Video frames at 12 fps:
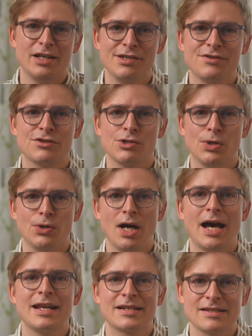is Sir
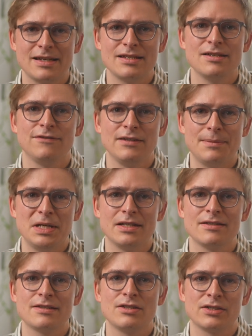Alexander
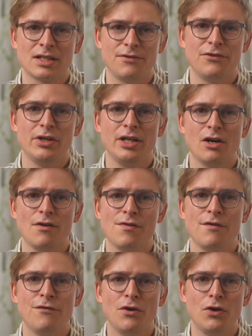Fleming's discovery of
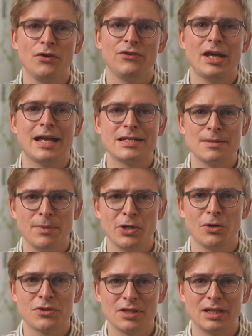the first
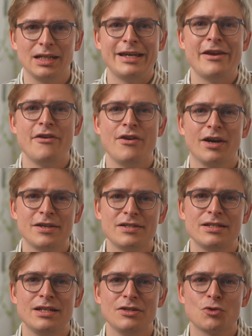antibiotic in
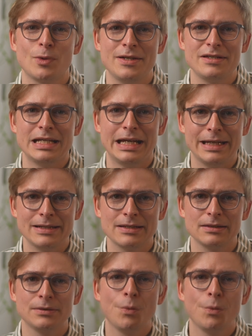1928.